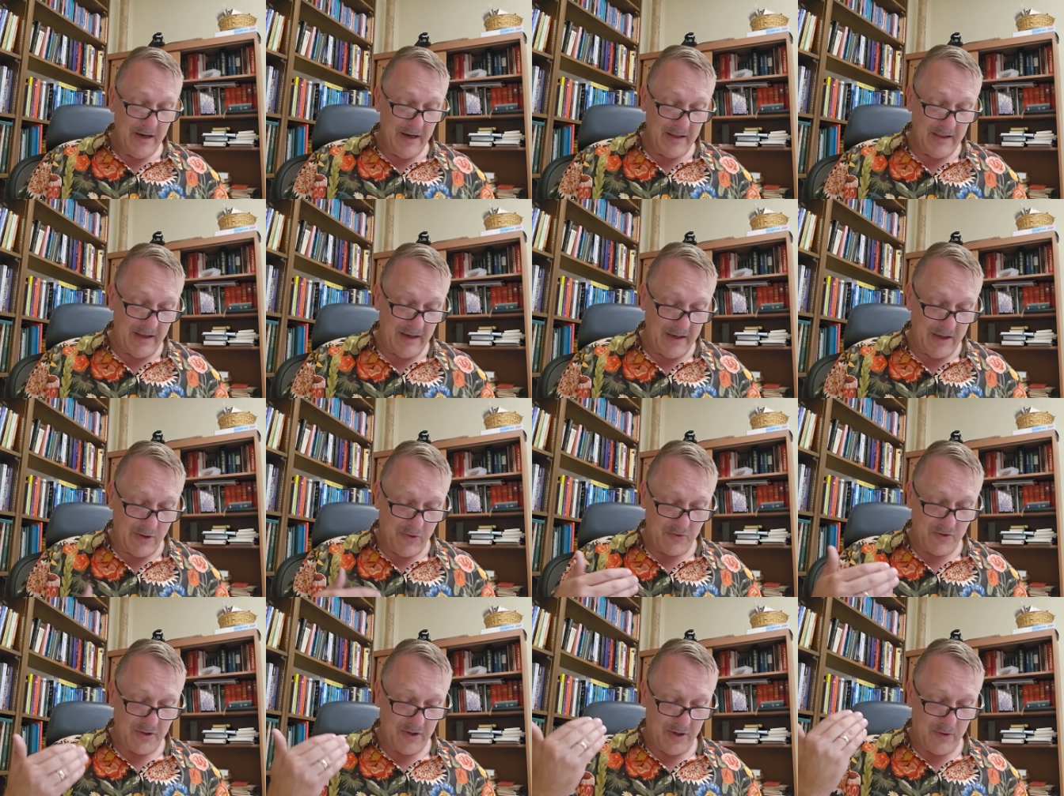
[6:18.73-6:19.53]
And then he
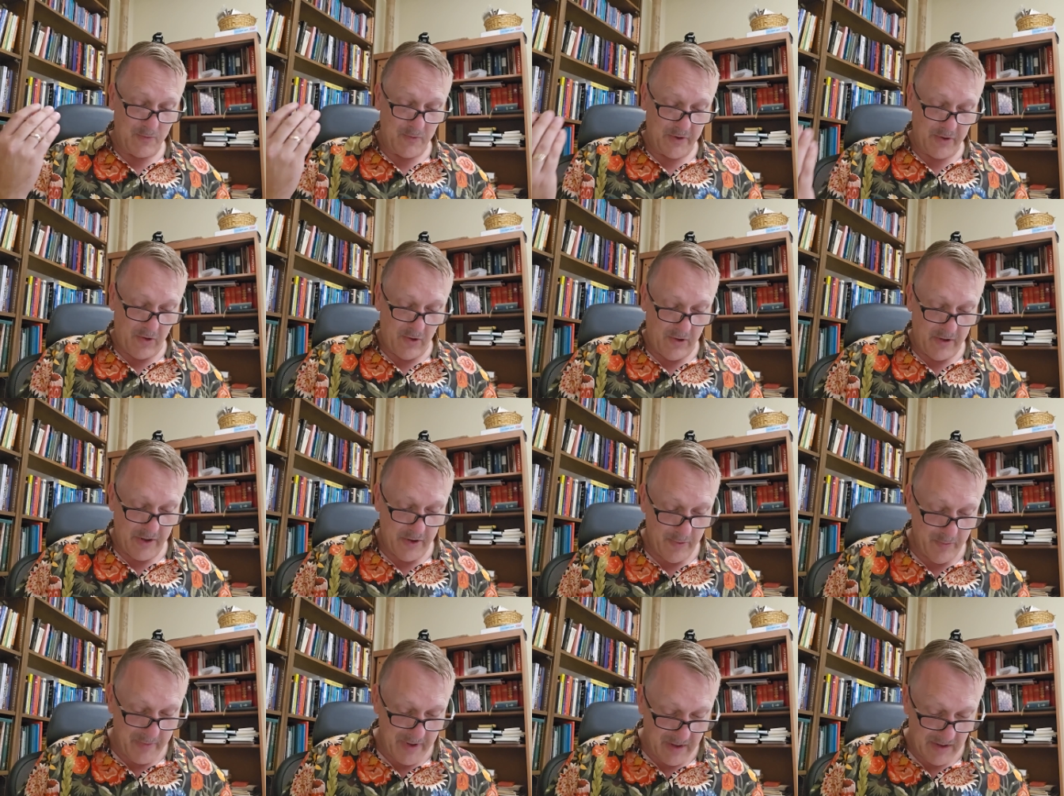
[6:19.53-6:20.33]
goes on with all
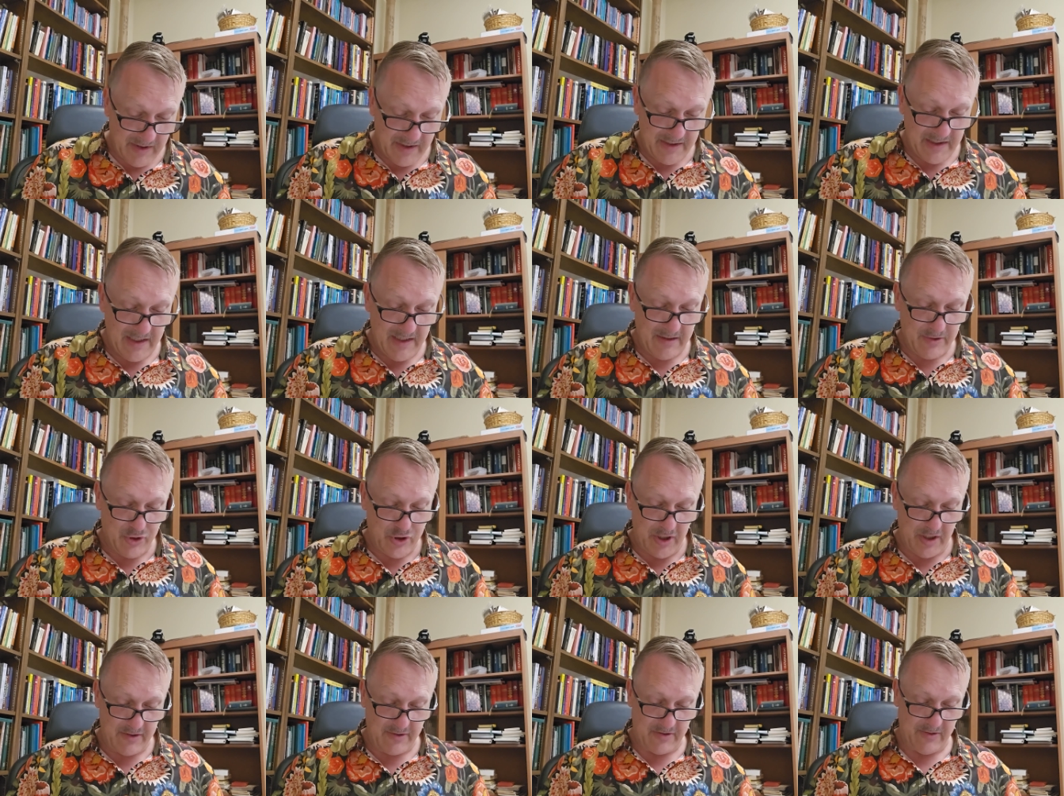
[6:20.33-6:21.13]
humility and
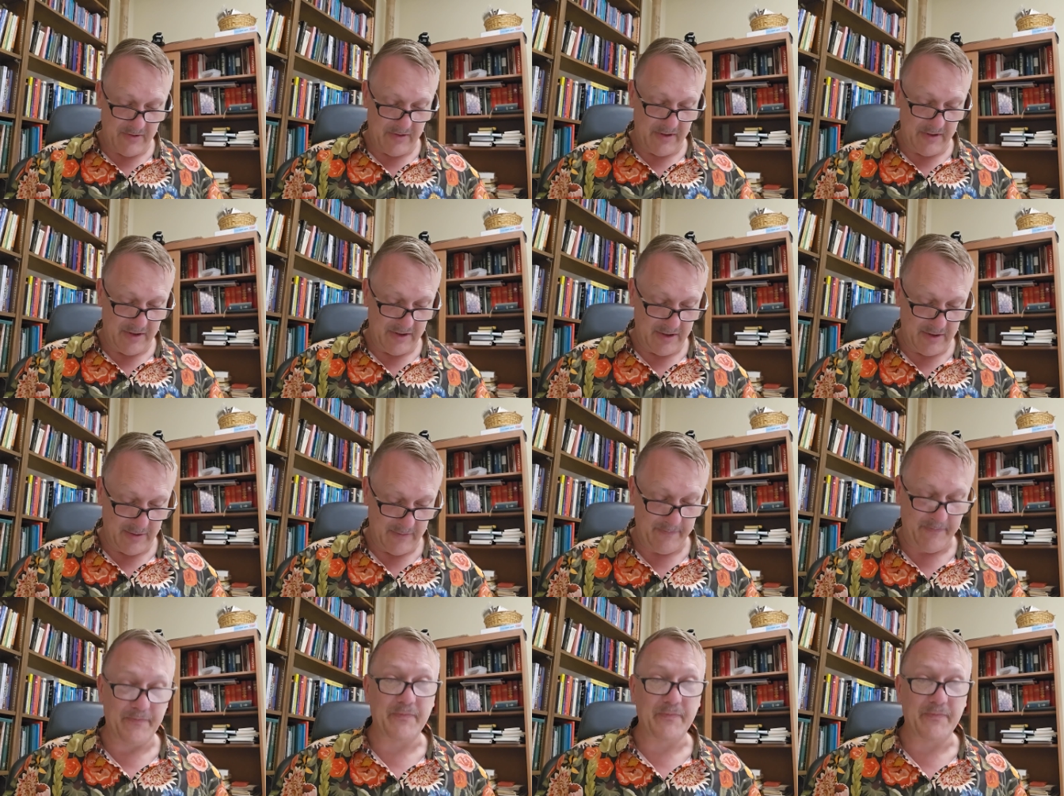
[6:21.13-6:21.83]
gentleness.